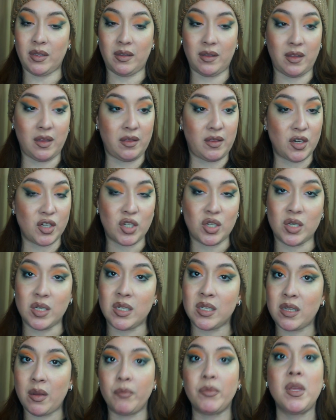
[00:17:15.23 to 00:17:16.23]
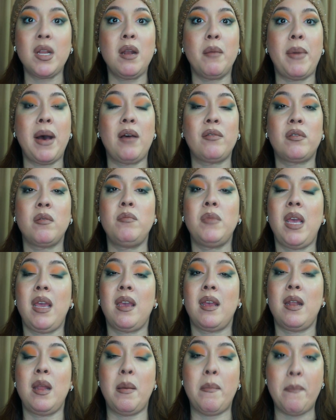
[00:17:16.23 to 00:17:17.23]
There's just something about them. They
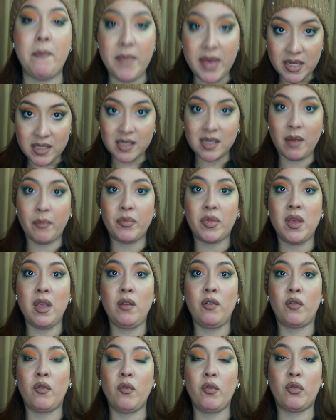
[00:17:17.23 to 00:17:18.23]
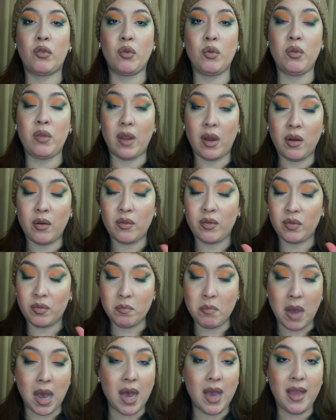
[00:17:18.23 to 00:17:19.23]
can emit something through their
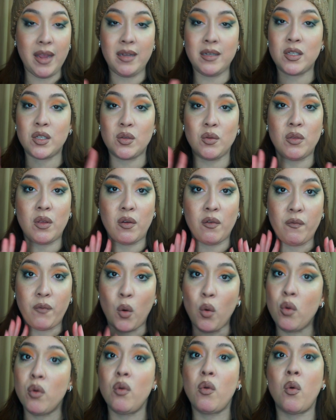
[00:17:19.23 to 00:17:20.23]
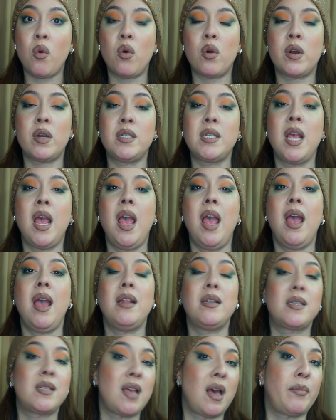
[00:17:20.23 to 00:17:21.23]
minds, through their vocal cords,
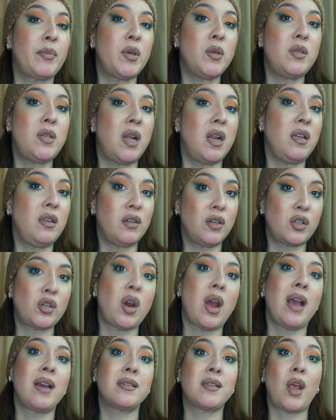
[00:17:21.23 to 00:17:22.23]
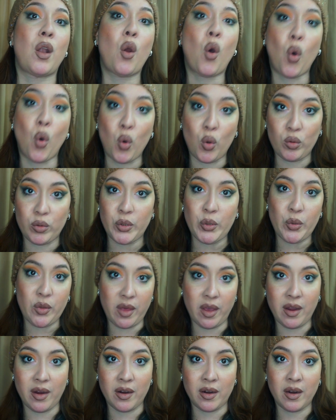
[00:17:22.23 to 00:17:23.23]
and stop you dead in your tracks and hold you
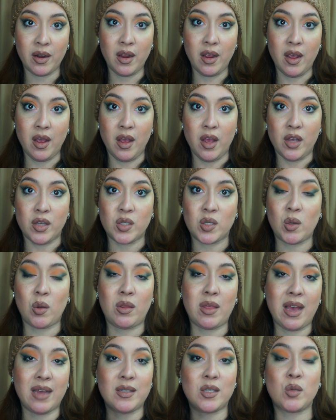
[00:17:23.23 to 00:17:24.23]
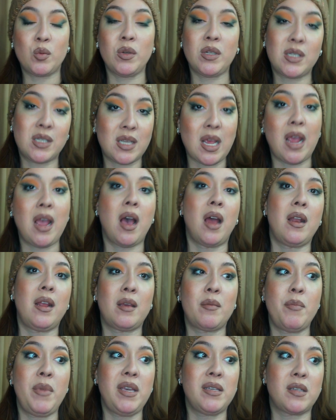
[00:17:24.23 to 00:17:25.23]
there. So that's what
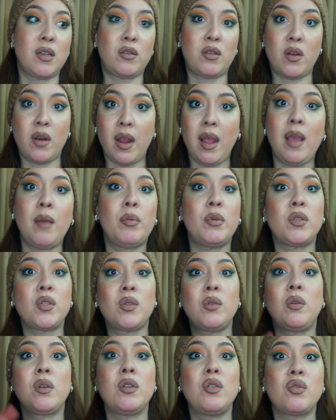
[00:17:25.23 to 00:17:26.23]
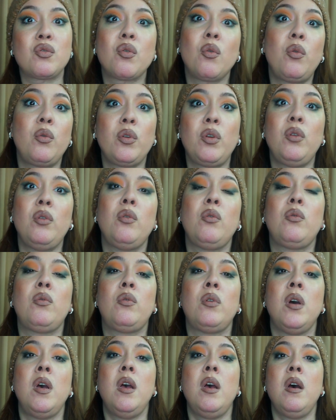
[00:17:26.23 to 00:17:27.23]
psionic means, that they're able to control
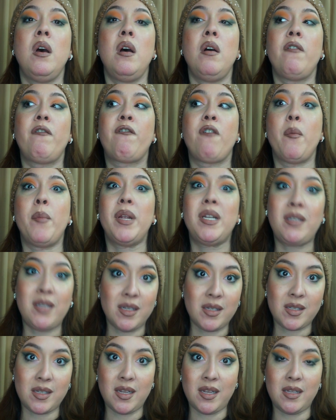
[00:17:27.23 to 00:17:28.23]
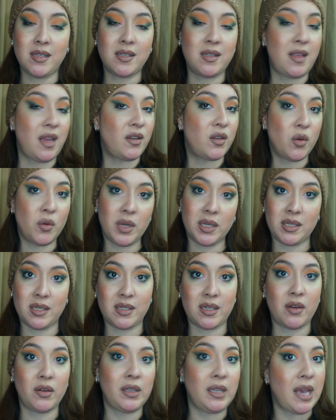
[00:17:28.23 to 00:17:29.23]
you from a distance. They don't
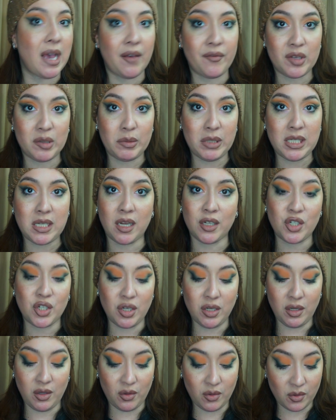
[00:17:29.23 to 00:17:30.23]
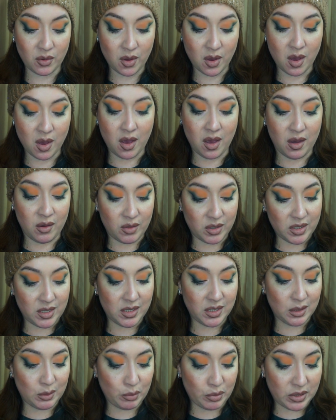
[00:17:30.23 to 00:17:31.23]
necessarily have to be touching you, which
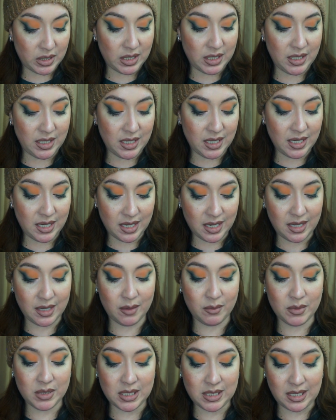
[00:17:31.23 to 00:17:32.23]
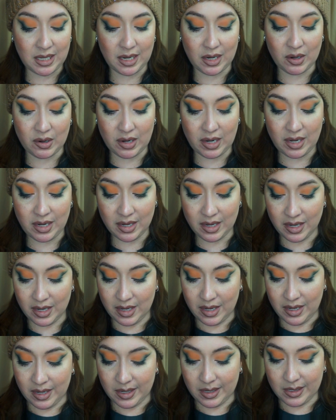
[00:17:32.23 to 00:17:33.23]
is pretty damn scary.
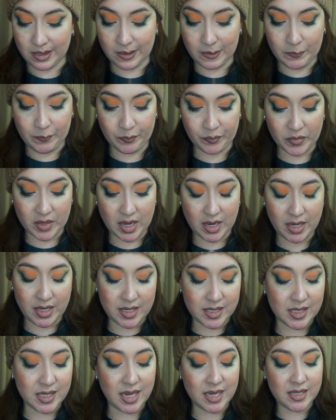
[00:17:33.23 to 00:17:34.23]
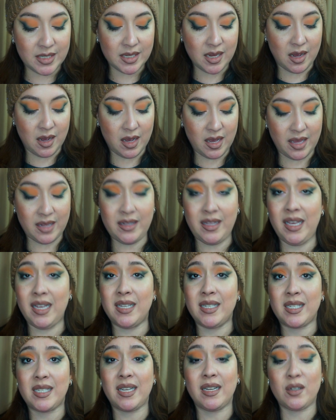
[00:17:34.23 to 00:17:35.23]
And he says the
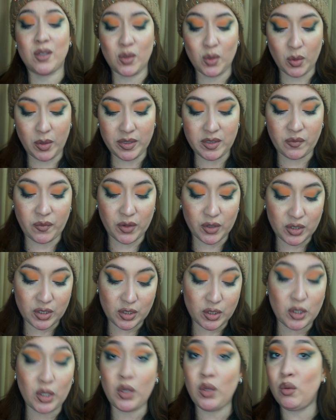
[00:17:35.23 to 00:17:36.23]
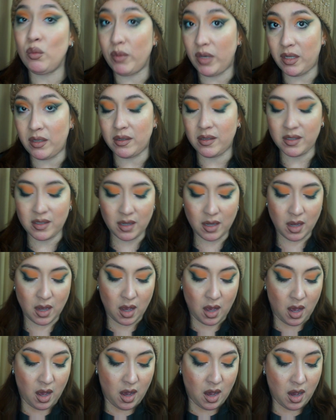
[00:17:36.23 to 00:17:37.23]
insectoids versus humans,
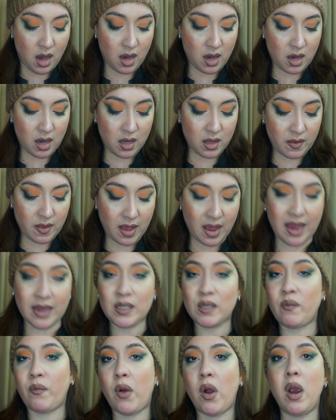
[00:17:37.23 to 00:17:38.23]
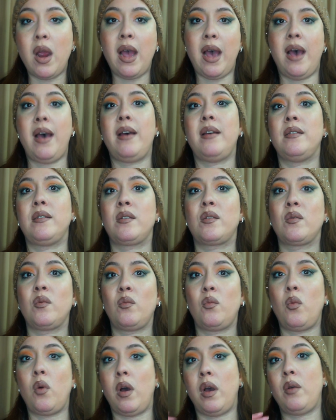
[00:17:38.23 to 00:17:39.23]
as far as
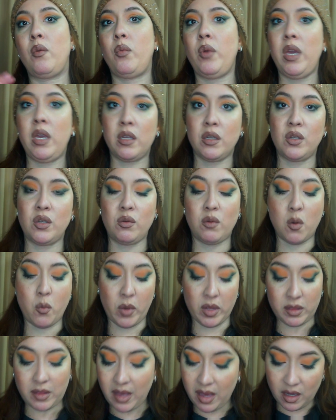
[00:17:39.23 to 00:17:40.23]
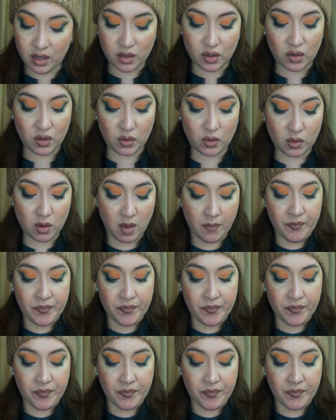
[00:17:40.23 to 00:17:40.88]
what we can do and what they can do,